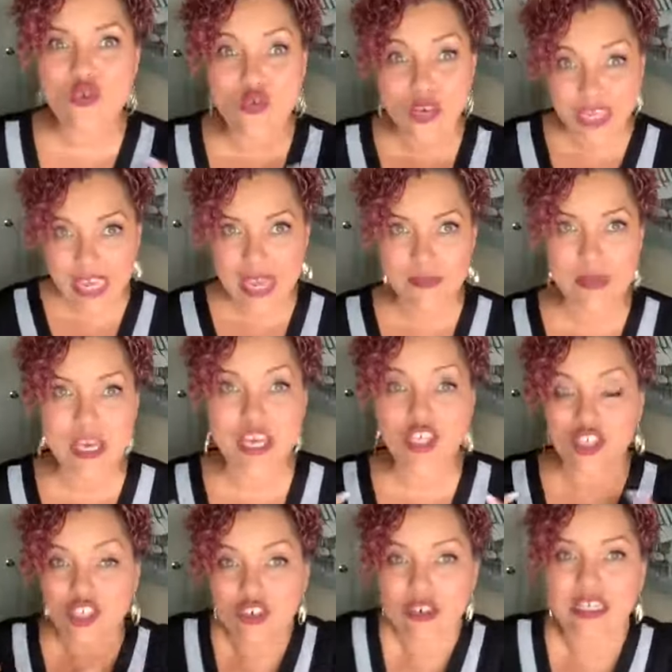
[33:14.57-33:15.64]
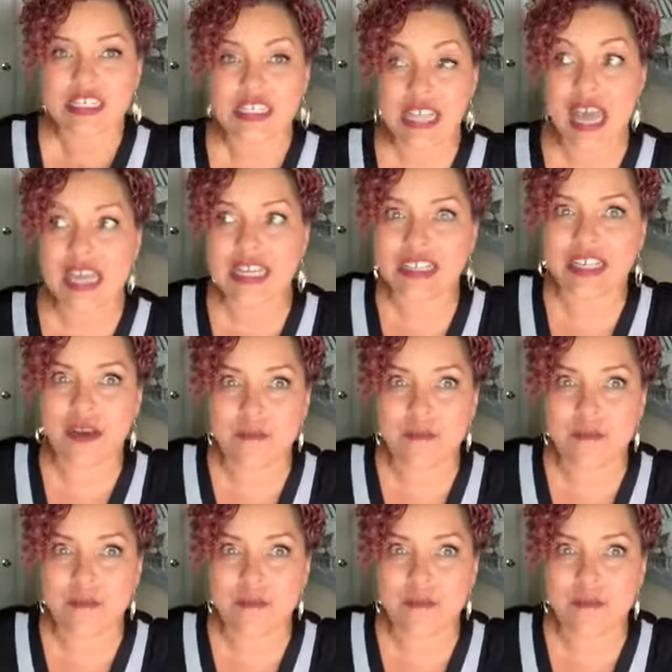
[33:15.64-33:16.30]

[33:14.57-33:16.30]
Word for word: you get because you're excited